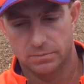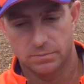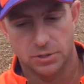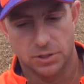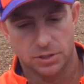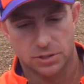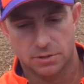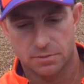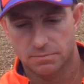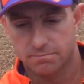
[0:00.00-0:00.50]

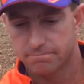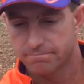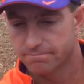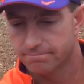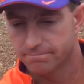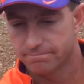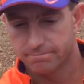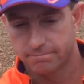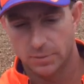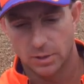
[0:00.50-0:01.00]
just,
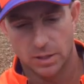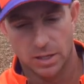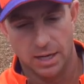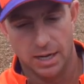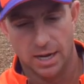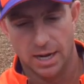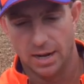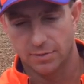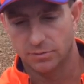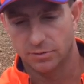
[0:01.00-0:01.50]

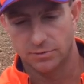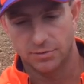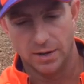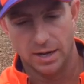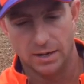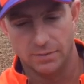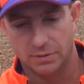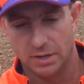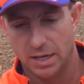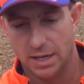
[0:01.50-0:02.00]
again, after
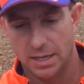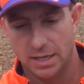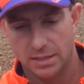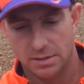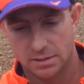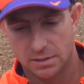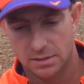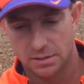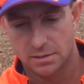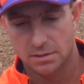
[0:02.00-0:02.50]
5
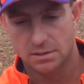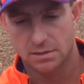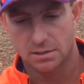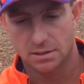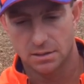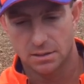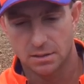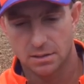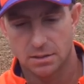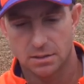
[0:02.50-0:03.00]
days, this is
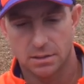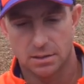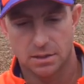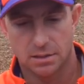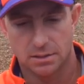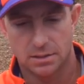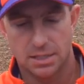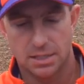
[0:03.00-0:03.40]
a